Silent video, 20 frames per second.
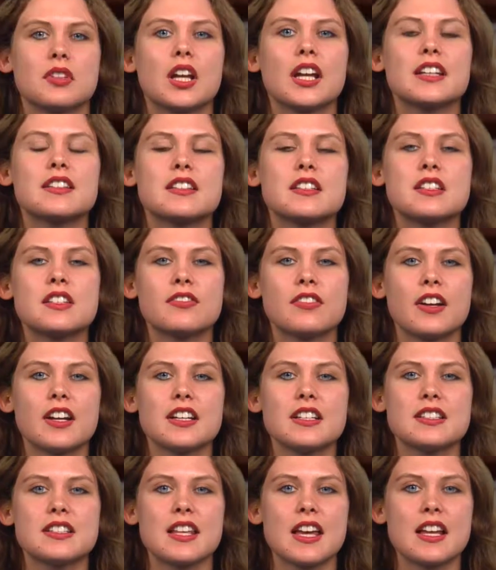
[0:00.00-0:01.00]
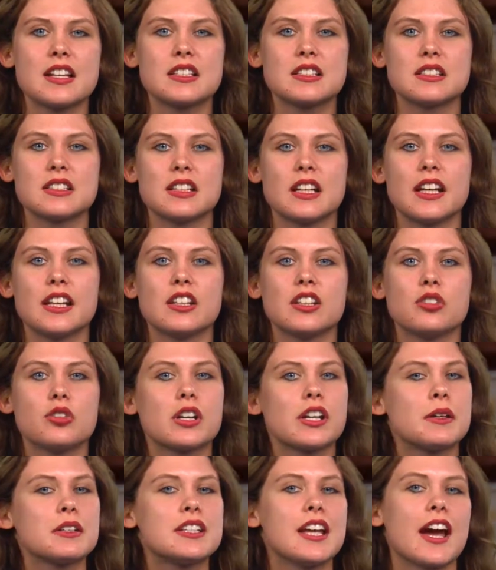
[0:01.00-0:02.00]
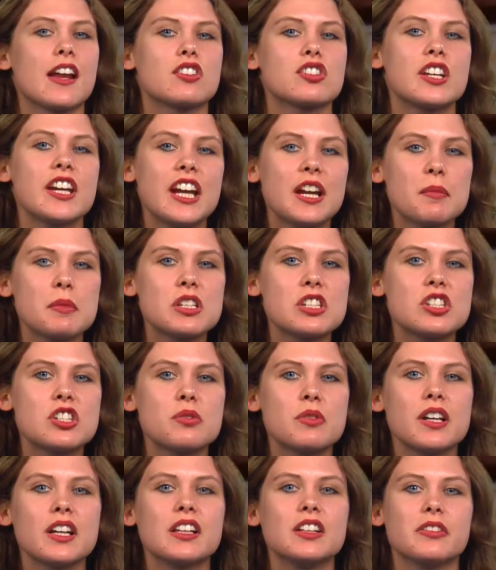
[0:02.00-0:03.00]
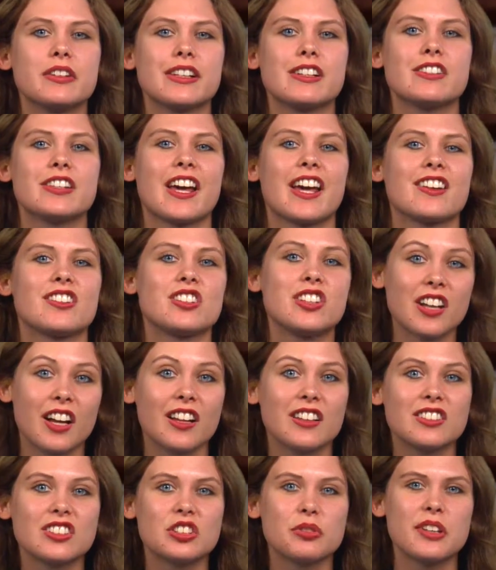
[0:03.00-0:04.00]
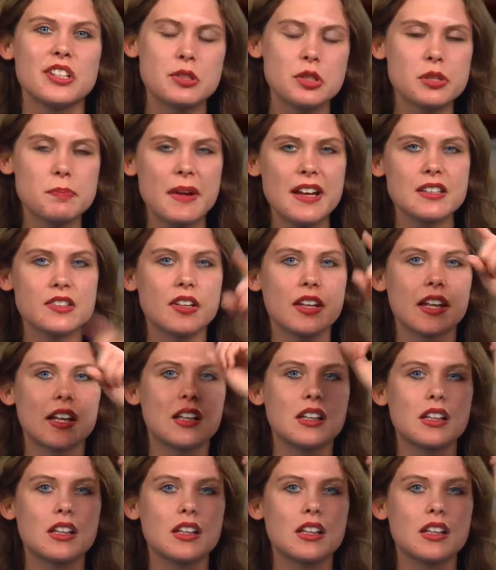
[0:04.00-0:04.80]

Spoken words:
It's a device that you could attach cameras to it. You could attach guns to it. It's just basically like a